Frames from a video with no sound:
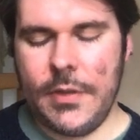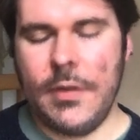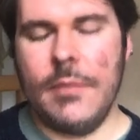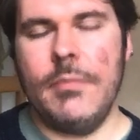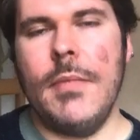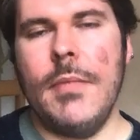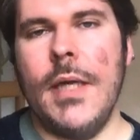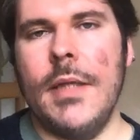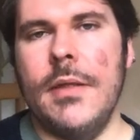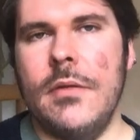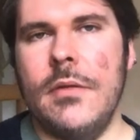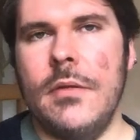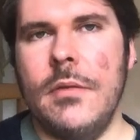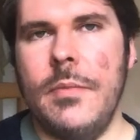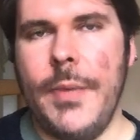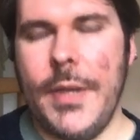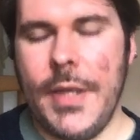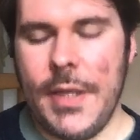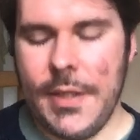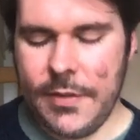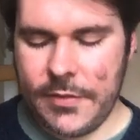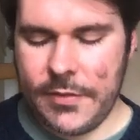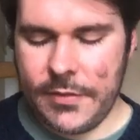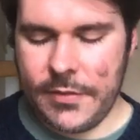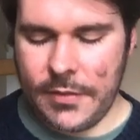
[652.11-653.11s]
a
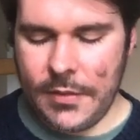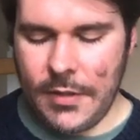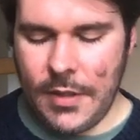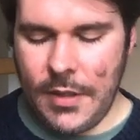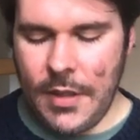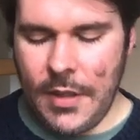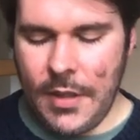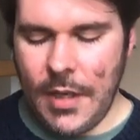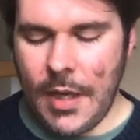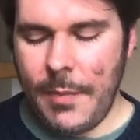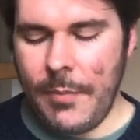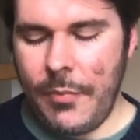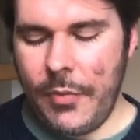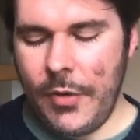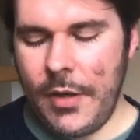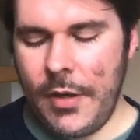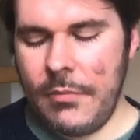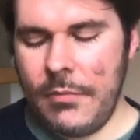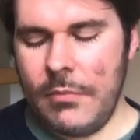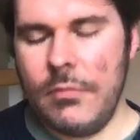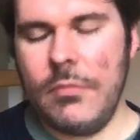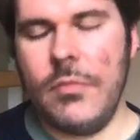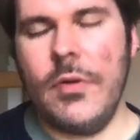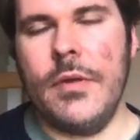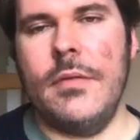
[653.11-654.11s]
mantelpiece
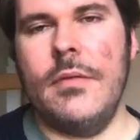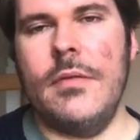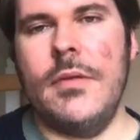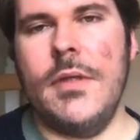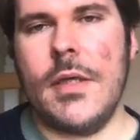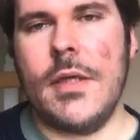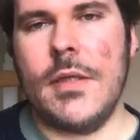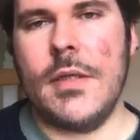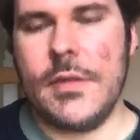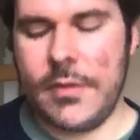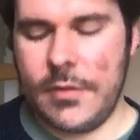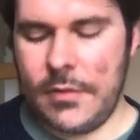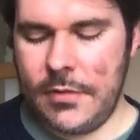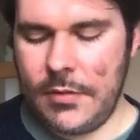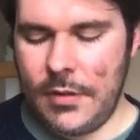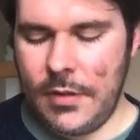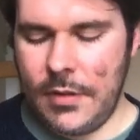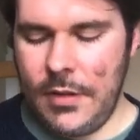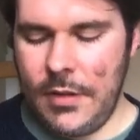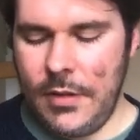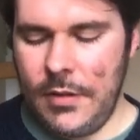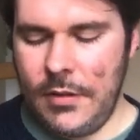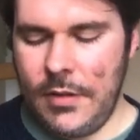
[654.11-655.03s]
abrim with dust,